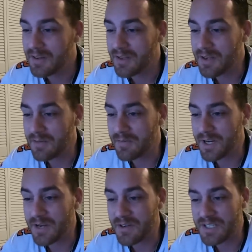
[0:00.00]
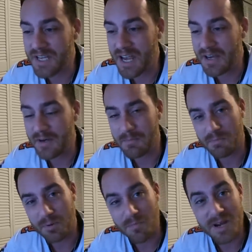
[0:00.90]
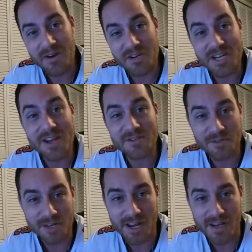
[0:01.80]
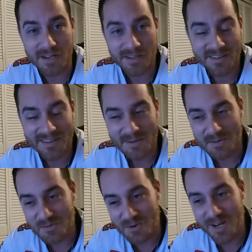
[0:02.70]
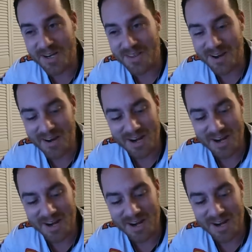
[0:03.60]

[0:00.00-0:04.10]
the videos that premiered yesterday, there was one in there.